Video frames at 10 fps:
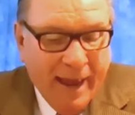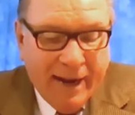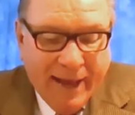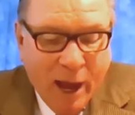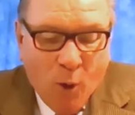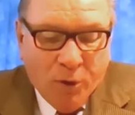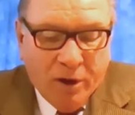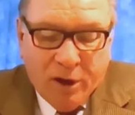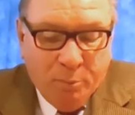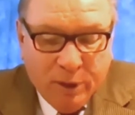not
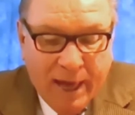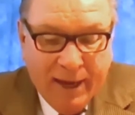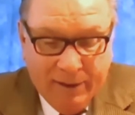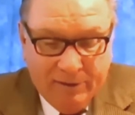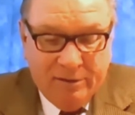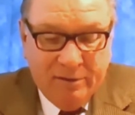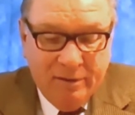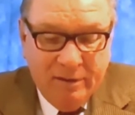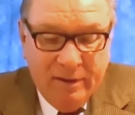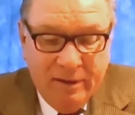outer
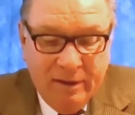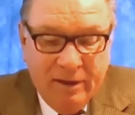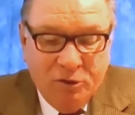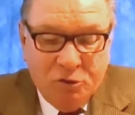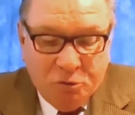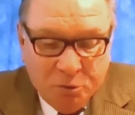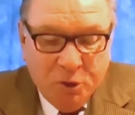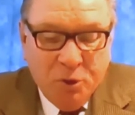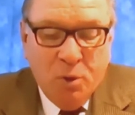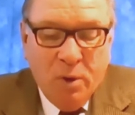compliance.
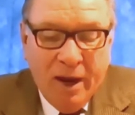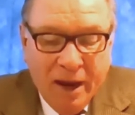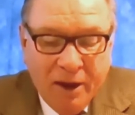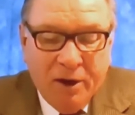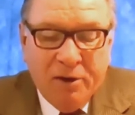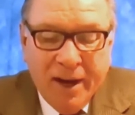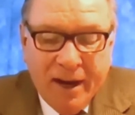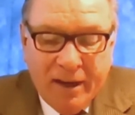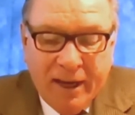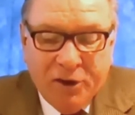True inner
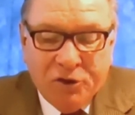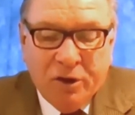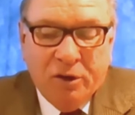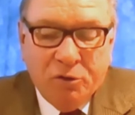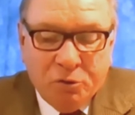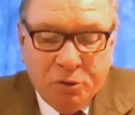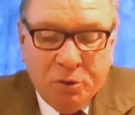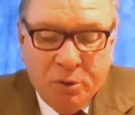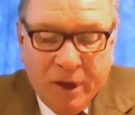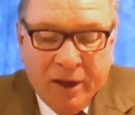dedication,
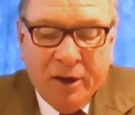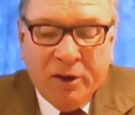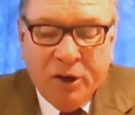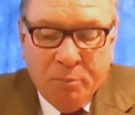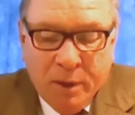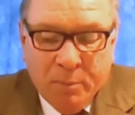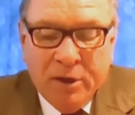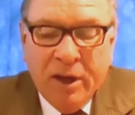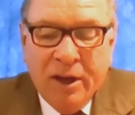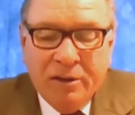true inner
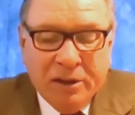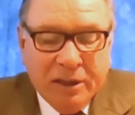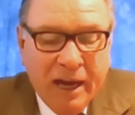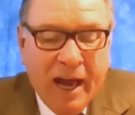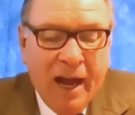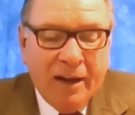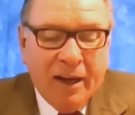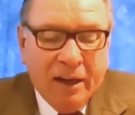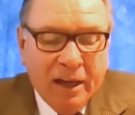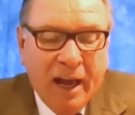commitment to
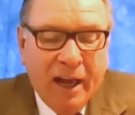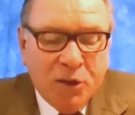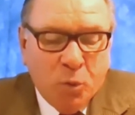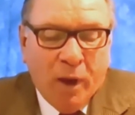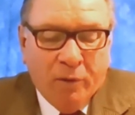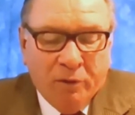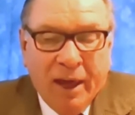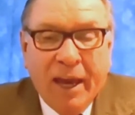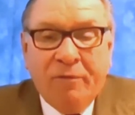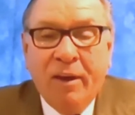God and God's way of
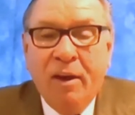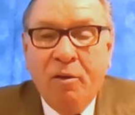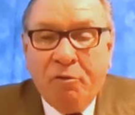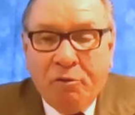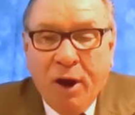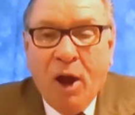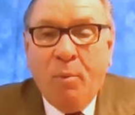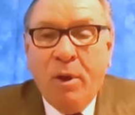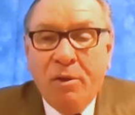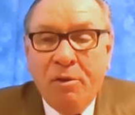life
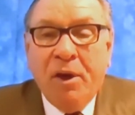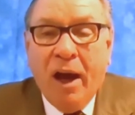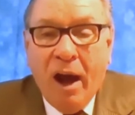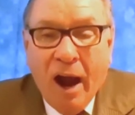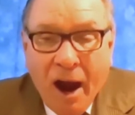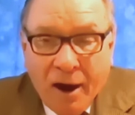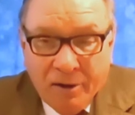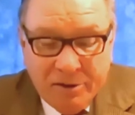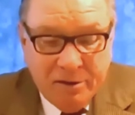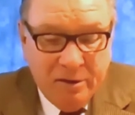from the
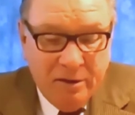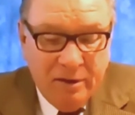heart.